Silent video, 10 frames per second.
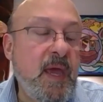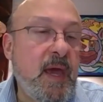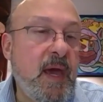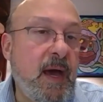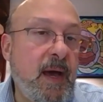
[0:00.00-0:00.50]

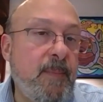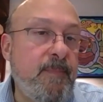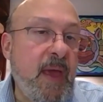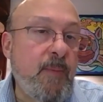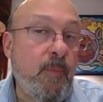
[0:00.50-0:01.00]

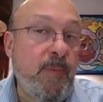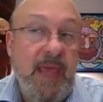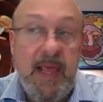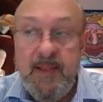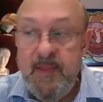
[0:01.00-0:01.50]
and we'll be
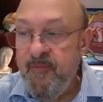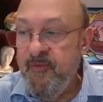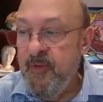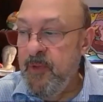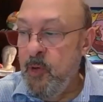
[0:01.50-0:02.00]
getting them
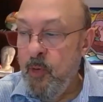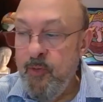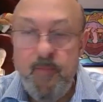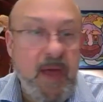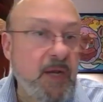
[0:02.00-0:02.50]
from the
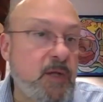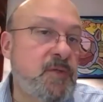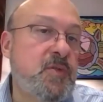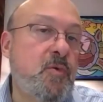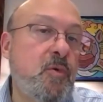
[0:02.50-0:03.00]
Northern Medical
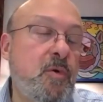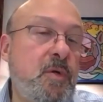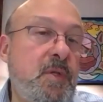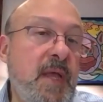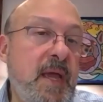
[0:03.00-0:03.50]

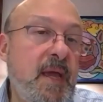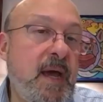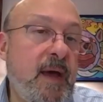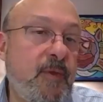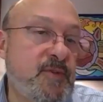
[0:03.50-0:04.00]
School.
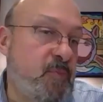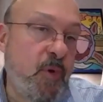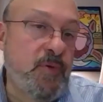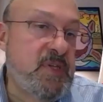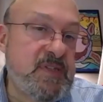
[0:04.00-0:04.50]
There's a
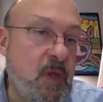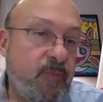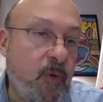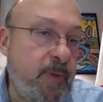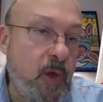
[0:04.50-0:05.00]
process that
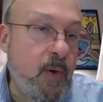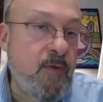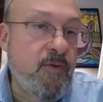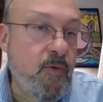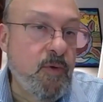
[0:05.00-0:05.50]
they'll be going
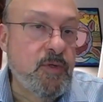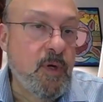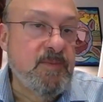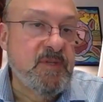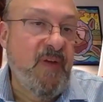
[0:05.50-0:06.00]
through in
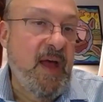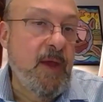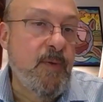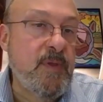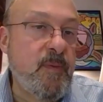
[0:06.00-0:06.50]
terms of
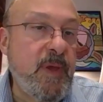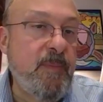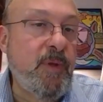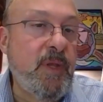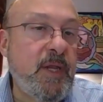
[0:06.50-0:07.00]
hiring the
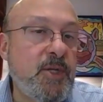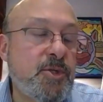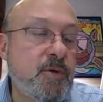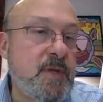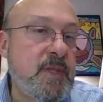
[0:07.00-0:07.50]
people and
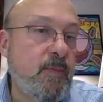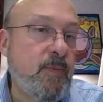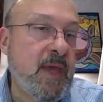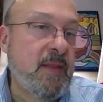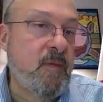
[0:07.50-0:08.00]
ensuring that we
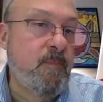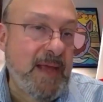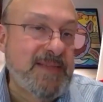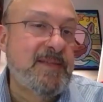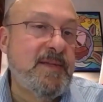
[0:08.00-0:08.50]
get the
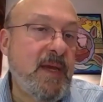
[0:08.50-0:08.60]
best